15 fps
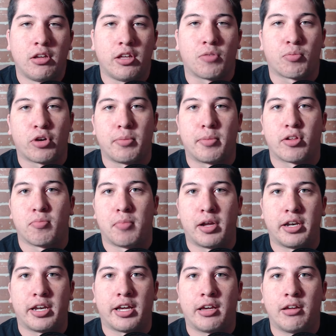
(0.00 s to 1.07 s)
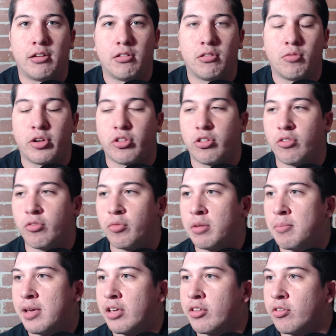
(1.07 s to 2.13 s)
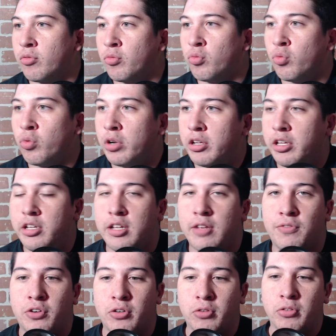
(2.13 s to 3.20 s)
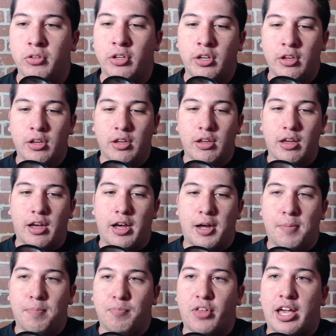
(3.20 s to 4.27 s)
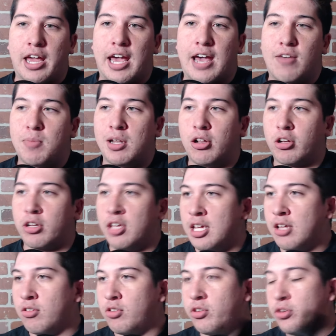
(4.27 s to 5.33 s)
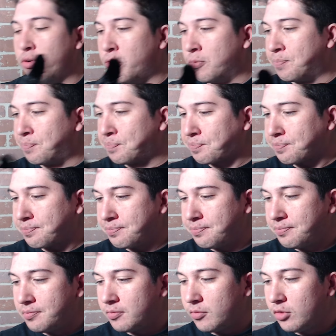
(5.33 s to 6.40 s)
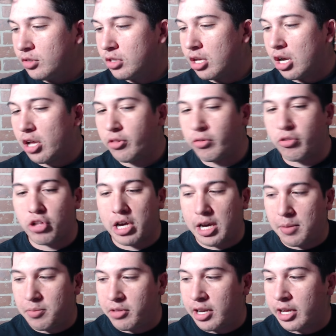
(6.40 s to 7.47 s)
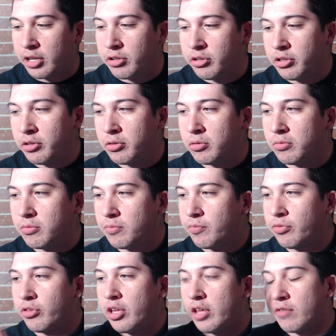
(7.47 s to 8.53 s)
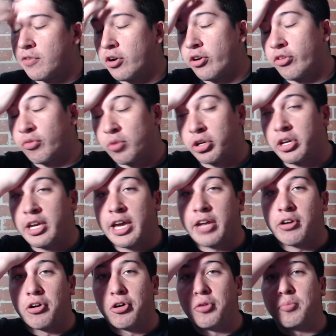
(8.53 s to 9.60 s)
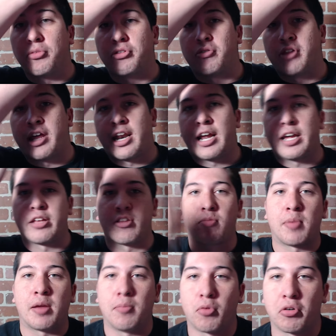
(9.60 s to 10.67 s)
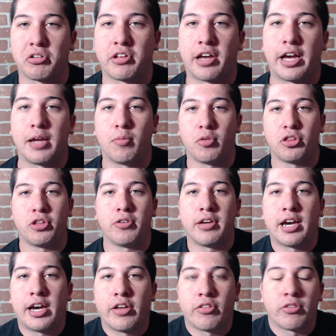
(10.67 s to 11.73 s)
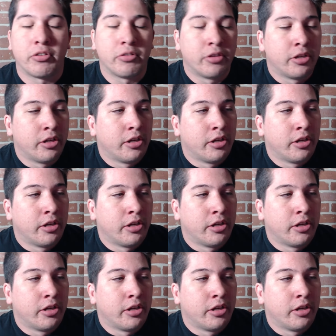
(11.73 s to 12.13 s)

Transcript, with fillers: is pretty much Monday, which is what makes it really difficult. Um, I have been looking into other jobs that I can do as far as working at home so that I can spend more time with you guys and